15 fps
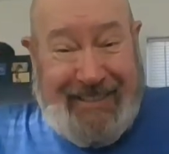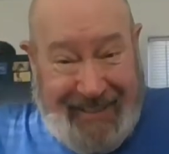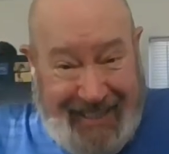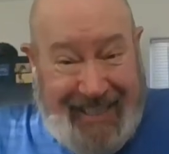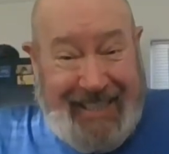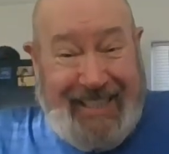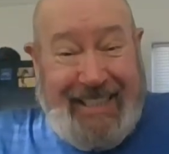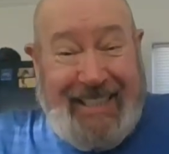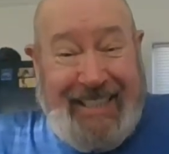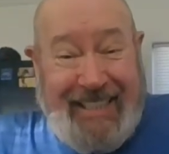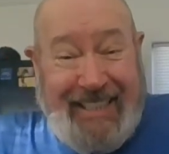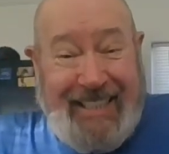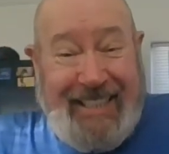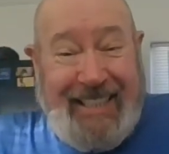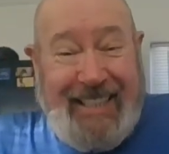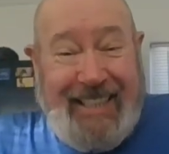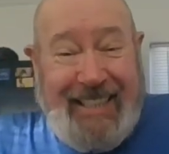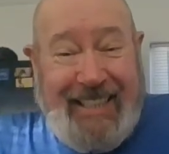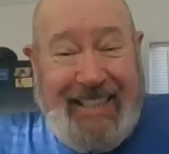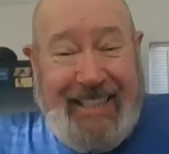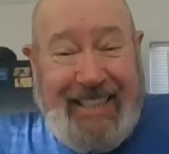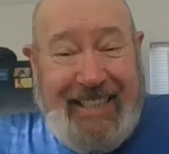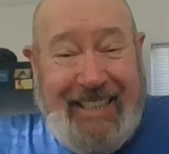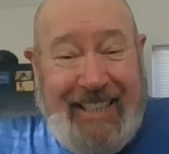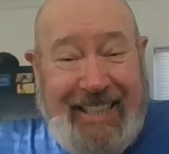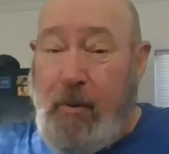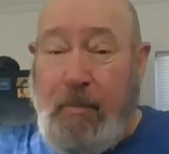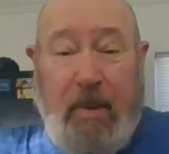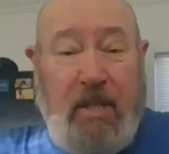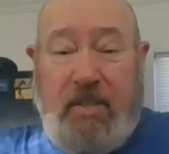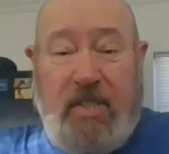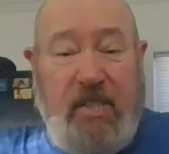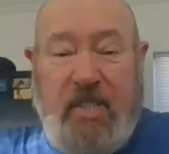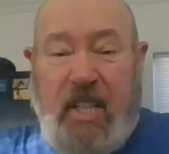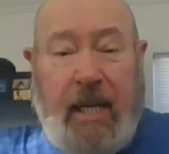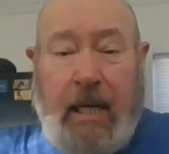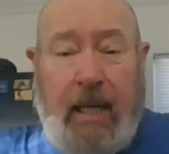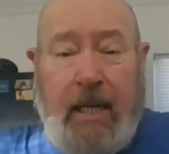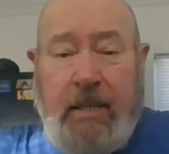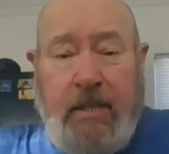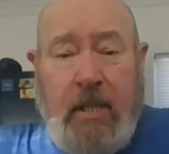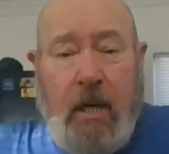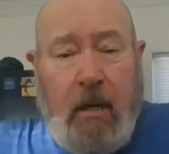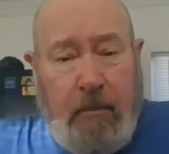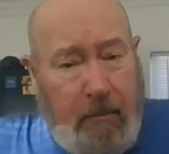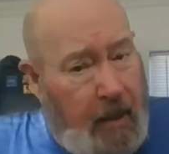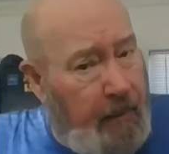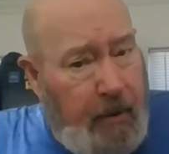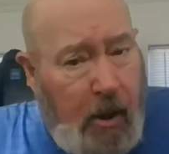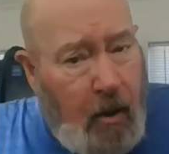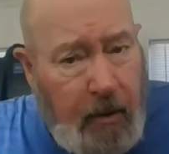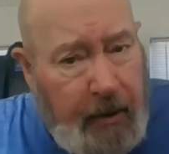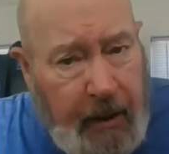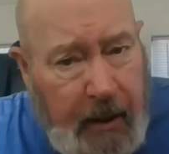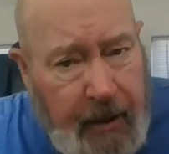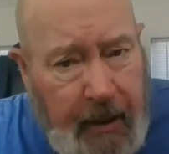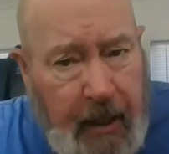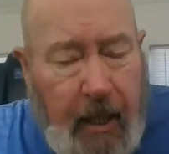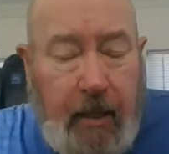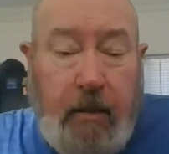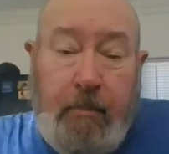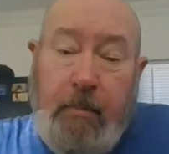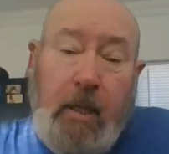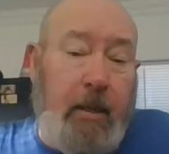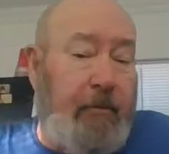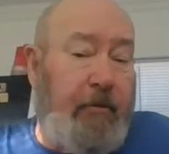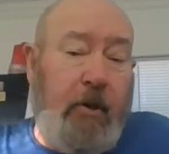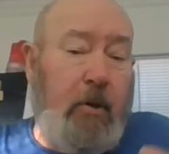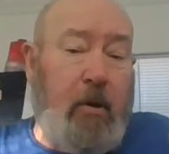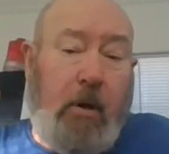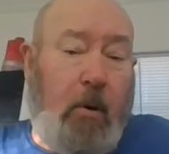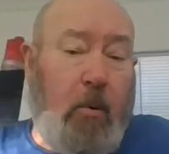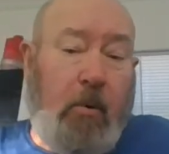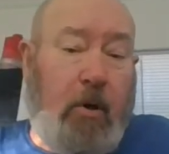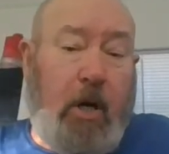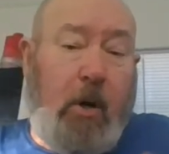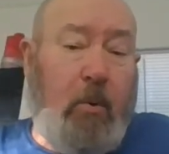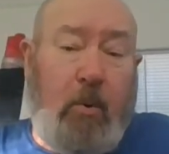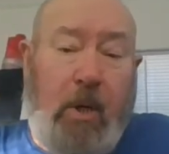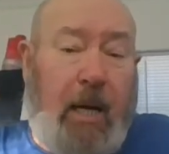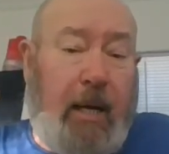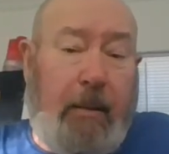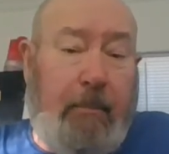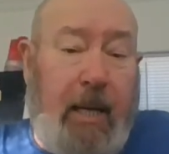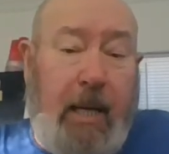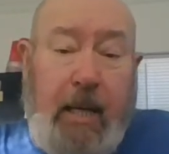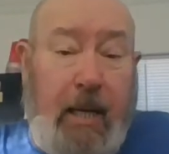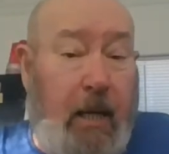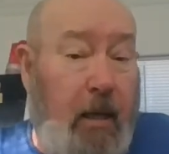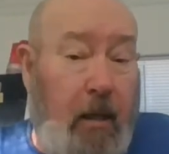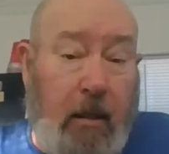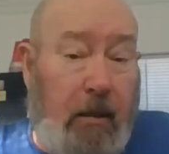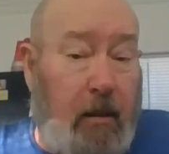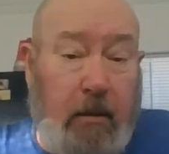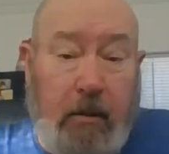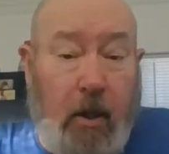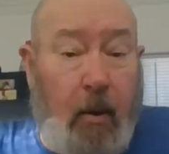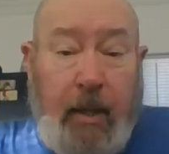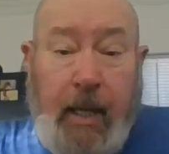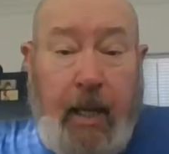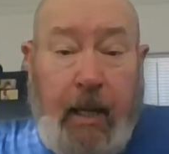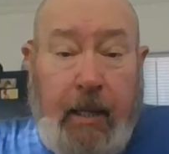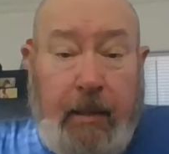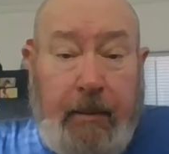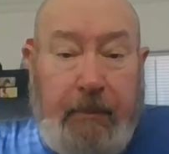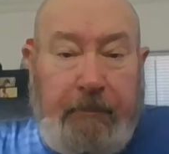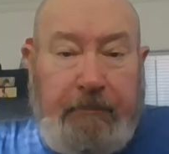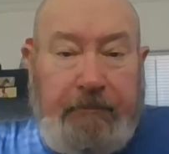Right? If you a bunch of sicklies, maybe y'all can get together. But if you an old goat like me, hell, go ahead.